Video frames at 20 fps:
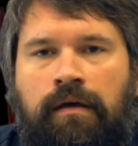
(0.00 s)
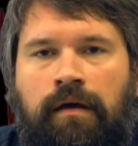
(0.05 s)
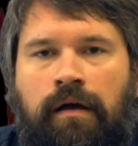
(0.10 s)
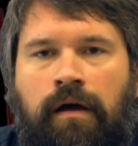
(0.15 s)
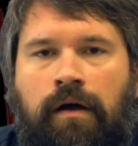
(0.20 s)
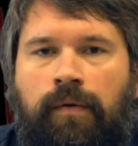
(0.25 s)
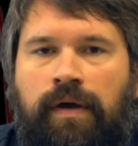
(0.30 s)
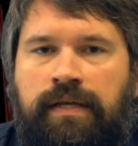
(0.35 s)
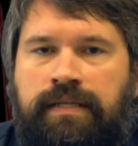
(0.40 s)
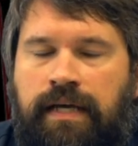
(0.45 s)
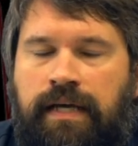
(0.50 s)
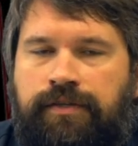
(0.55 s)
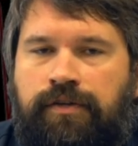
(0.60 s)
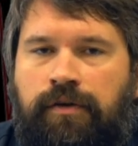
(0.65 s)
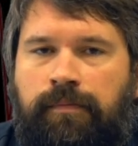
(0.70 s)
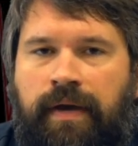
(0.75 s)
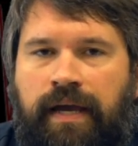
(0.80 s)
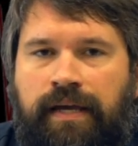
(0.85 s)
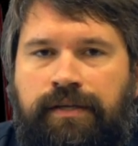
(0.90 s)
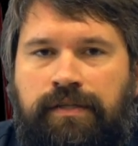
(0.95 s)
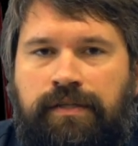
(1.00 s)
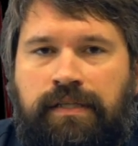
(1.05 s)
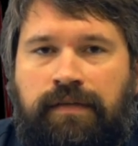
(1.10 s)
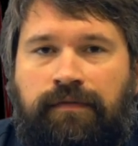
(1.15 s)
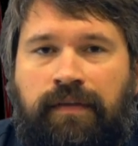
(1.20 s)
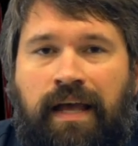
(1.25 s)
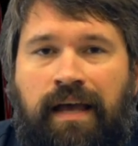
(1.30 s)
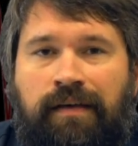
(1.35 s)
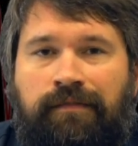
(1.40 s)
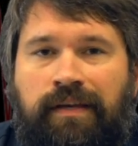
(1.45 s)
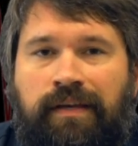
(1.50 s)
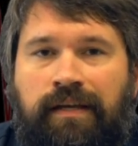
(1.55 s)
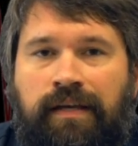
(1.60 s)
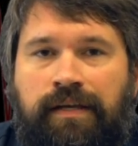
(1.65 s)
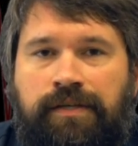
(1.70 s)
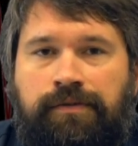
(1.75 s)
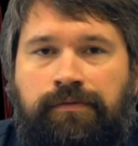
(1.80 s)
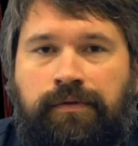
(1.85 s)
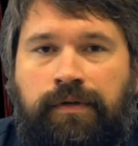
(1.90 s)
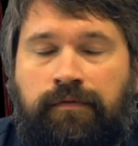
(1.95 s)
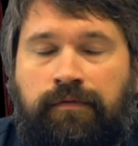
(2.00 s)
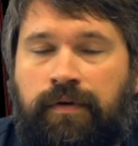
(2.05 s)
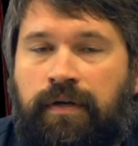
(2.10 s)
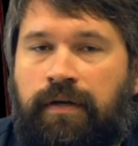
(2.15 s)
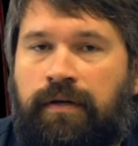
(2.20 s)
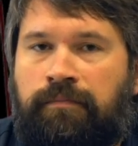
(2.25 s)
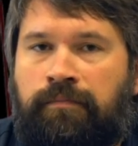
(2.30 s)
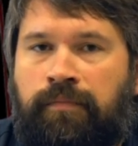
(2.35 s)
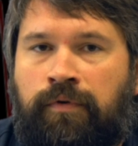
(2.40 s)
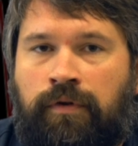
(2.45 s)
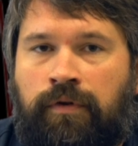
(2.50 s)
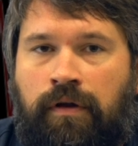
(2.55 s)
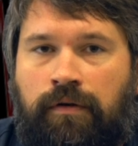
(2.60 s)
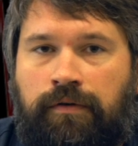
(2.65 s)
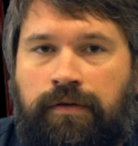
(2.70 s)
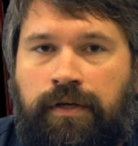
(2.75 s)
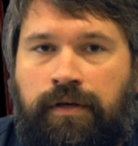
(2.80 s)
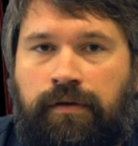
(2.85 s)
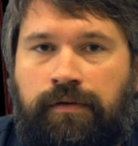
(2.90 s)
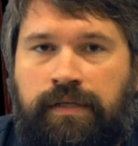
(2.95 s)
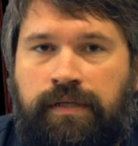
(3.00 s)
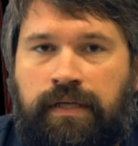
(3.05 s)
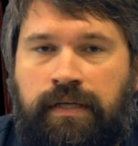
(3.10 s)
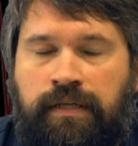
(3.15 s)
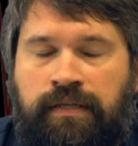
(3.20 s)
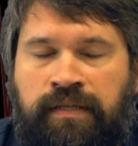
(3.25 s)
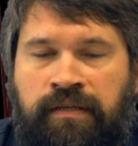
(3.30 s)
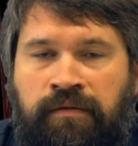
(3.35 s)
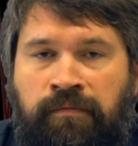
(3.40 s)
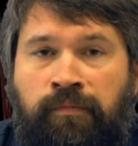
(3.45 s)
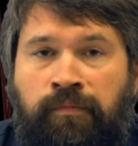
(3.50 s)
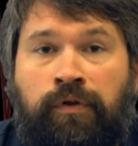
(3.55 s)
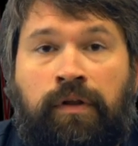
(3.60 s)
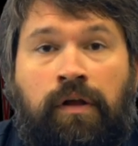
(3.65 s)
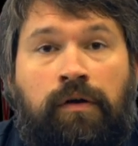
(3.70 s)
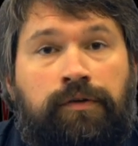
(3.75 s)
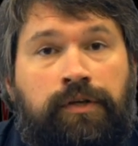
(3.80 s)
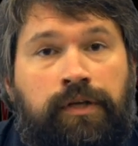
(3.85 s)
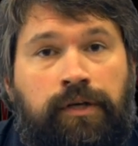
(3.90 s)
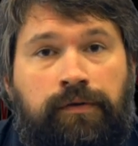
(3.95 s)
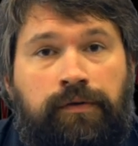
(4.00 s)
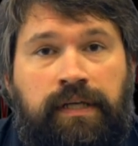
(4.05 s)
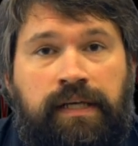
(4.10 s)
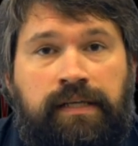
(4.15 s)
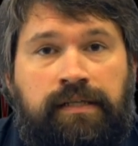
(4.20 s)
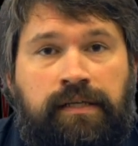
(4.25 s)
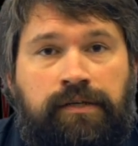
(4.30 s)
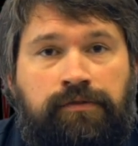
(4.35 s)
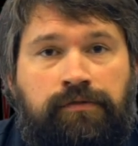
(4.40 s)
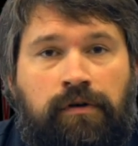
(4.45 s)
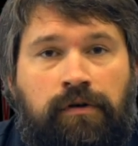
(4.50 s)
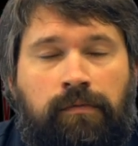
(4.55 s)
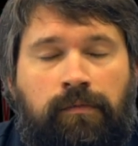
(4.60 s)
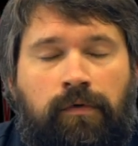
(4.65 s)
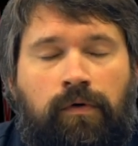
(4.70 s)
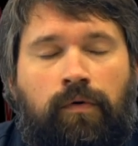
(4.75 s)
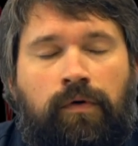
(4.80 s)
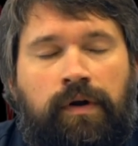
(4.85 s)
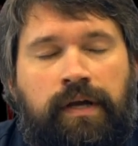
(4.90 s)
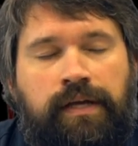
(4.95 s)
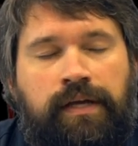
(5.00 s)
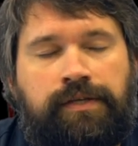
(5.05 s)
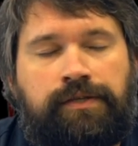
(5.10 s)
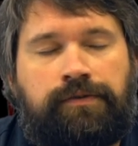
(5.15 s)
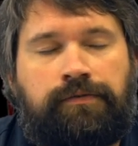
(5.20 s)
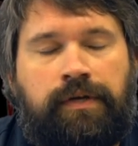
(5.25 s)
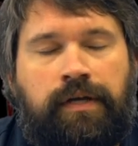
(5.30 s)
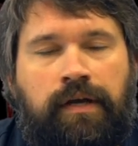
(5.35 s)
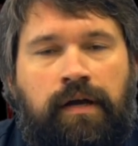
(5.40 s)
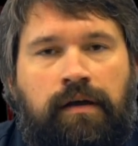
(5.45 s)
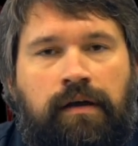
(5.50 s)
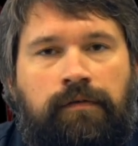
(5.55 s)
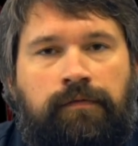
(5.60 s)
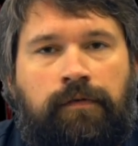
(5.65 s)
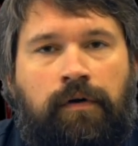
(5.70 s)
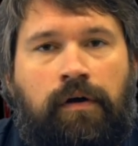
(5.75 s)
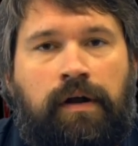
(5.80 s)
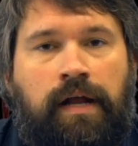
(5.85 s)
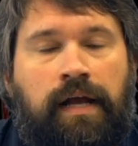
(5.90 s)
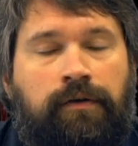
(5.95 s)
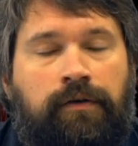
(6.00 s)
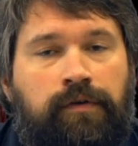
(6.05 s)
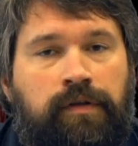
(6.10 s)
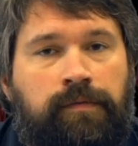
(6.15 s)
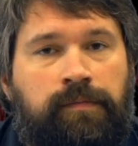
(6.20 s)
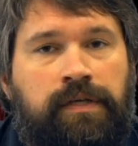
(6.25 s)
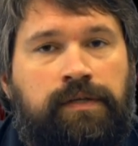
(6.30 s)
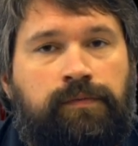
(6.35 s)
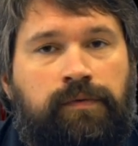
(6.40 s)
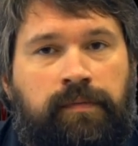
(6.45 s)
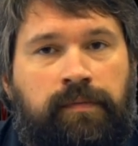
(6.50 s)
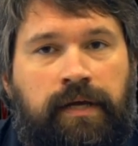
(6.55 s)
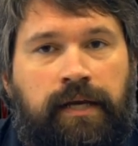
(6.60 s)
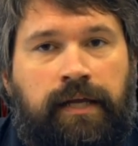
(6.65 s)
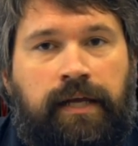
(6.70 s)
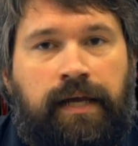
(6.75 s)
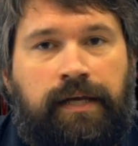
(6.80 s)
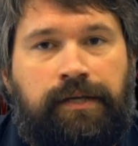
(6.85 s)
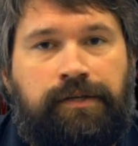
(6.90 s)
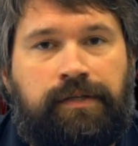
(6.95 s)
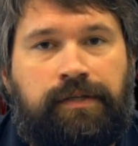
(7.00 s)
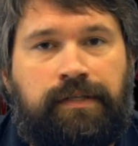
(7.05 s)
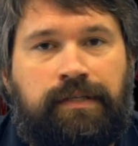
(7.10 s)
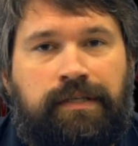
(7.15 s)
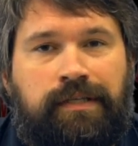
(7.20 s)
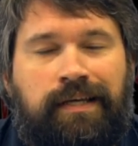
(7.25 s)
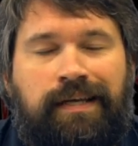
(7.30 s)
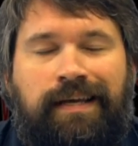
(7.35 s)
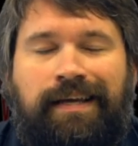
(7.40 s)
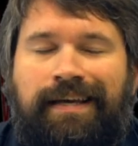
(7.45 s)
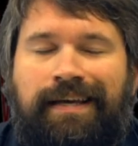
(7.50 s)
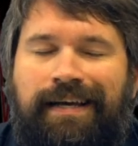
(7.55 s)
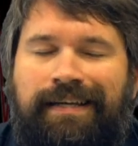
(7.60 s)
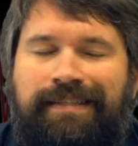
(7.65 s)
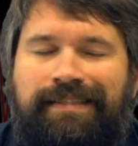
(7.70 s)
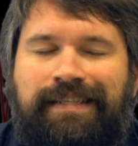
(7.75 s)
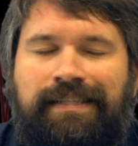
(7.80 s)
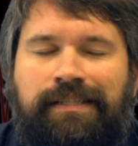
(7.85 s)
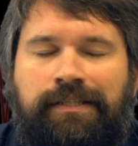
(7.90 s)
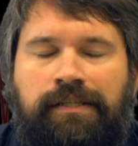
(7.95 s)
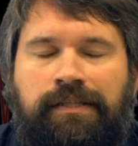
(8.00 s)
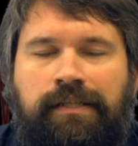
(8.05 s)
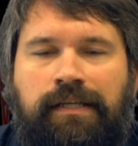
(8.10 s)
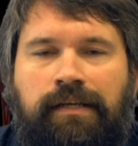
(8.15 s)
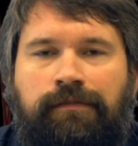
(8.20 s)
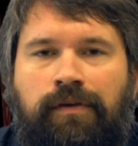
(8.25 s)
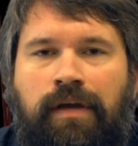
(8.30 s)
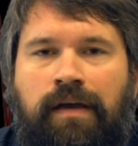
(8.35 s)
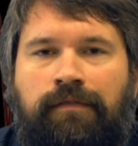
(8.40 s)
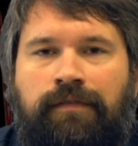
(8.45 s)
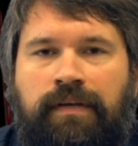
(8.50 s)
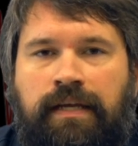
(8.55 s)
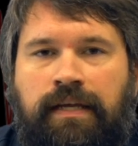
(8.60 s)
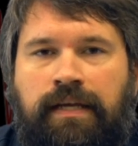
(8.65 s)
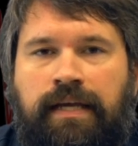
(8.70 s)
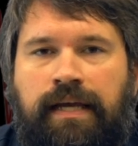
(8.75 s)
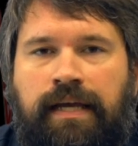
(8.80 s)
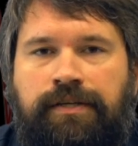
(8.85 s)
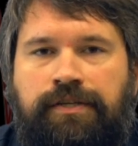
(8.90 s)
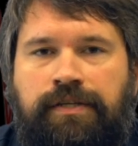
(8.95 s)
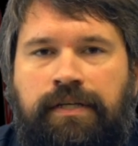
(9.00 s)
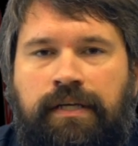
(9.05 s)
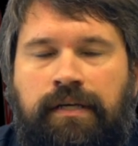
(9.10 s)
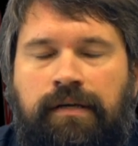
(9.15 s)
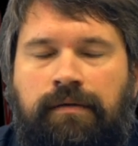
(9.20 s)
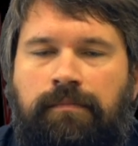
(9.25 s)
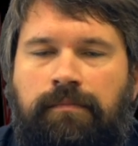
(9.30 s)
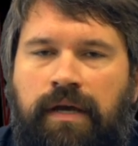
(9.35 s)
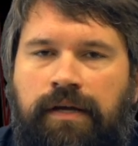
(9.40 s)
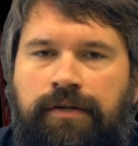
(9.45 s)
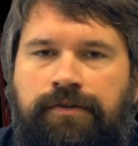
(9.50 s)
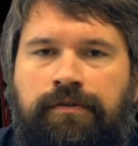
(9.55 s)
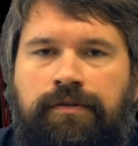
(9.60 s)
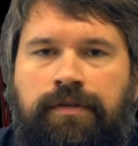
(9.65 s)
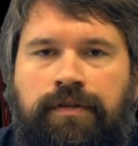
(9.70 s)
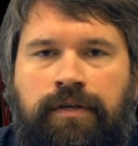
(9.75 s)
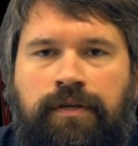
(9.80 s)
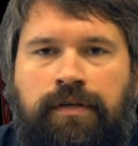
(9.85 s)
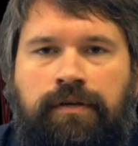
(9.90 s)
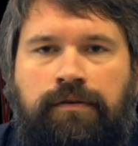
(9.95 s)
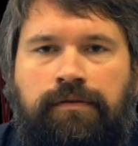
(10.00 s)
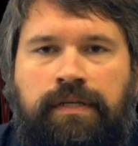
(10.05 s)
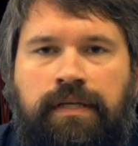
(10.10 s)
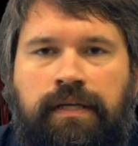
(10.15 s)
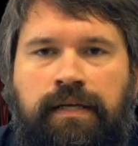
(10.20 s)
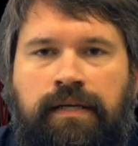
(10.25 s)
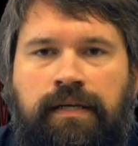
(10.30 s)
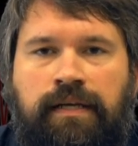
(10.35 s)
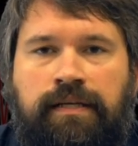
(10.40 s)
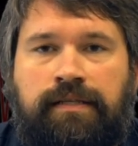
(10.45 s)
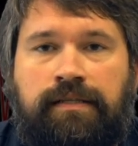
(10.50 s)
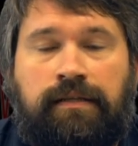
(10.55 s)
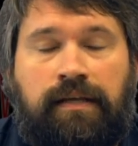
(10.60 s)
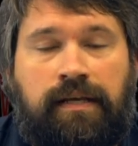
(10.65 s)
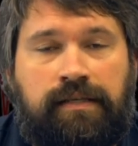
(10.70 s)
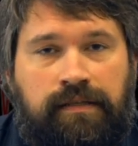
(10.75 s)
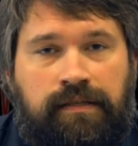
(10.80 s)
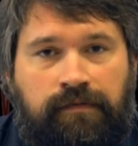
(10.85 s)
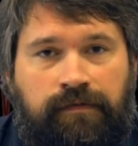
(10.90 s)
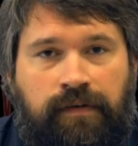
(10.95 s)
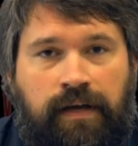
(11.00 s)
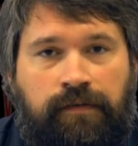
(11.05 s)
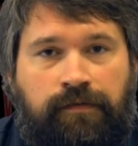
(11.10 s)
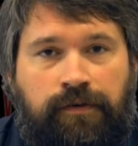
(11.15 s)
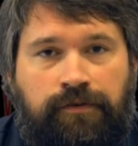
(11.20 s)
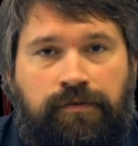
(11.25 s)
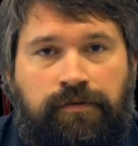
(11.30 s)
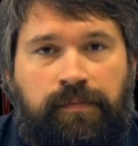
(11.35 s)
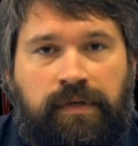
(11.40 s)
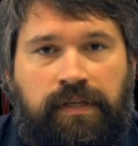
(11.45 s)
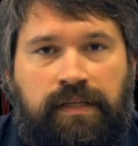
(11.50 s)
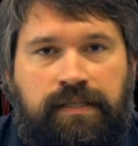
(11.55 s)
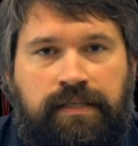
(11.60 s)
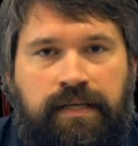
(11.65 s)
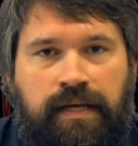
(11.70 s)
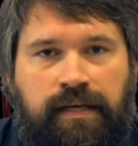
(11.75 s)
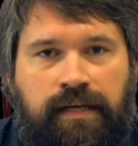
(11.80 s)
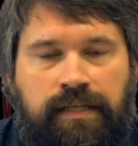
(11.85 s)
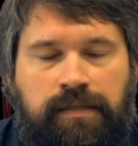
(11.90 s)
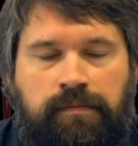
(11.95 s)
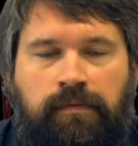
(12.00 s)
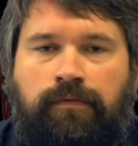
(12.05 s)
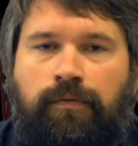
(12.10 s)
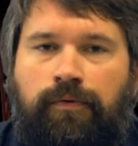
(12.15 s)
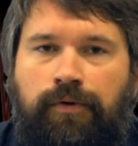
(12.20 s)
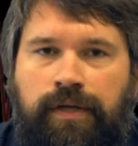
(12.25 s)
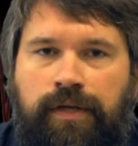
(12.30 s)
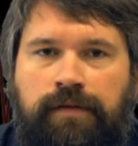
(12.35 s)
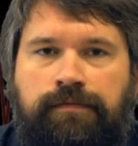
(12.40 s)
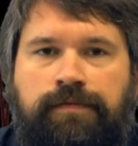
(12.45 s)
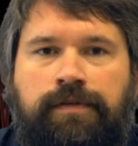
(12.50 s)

Always ask your patients if they have any history of prolonged QT syndrome or history of cardiac arrhythmias with medications. Additionally, if you have an EKG, make sure that the QT is less than 500 milliseconds before you give